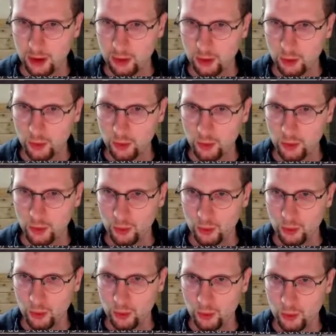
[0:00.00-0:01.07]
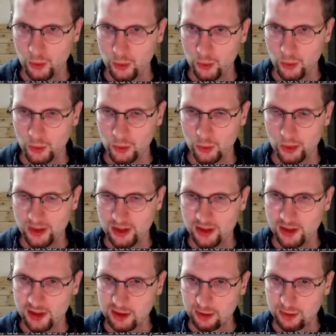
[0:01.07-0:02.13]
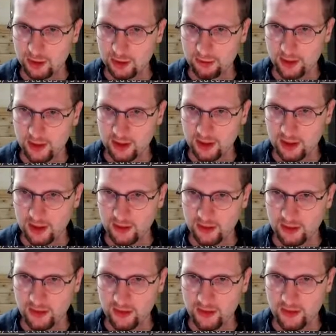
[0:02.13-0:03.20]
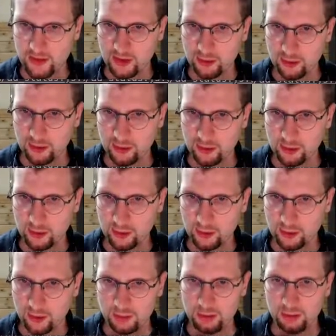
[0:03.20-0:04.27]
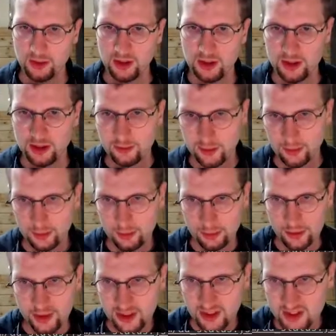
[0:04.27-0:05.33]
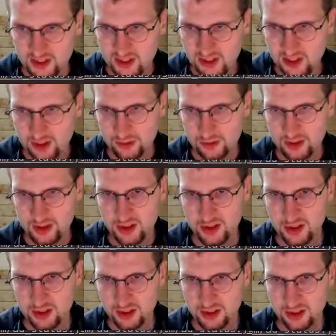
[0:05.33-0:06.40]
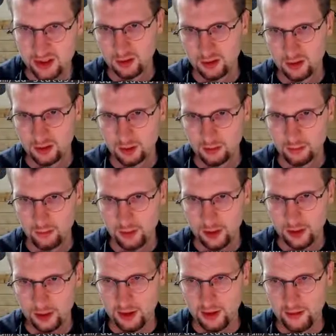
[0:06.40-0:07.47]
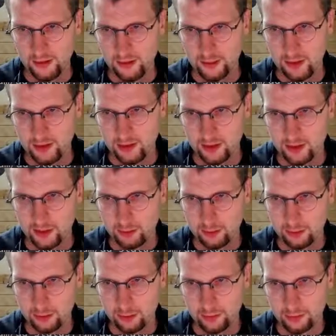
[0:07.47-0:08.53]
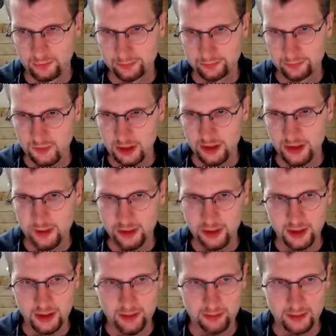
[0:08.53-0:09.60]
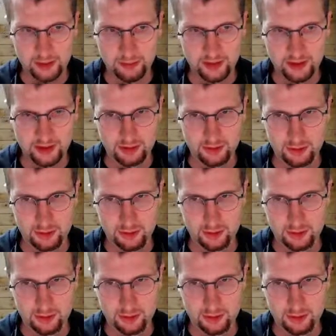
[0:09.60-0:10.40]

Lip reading: Ooh. It actually knows the break length is 0. Maybe it's actually from the break itself then. Break length, right, 0. And then you gotta divide by 0